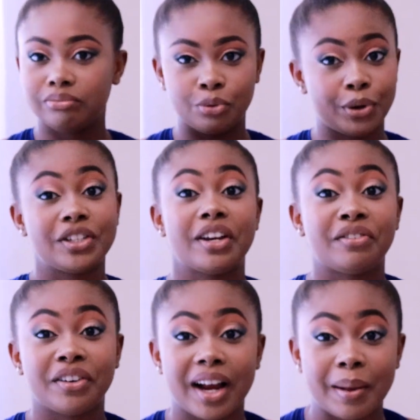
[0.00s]

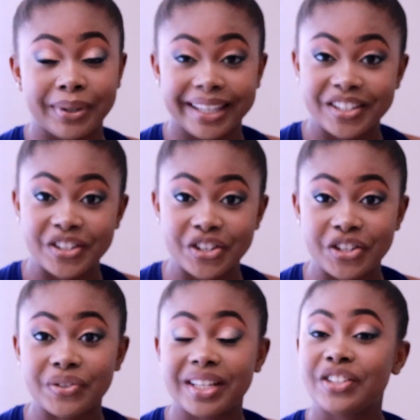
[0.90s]
whichever application you're
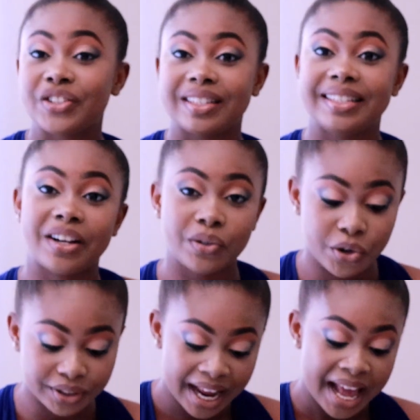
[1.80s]
using. Just download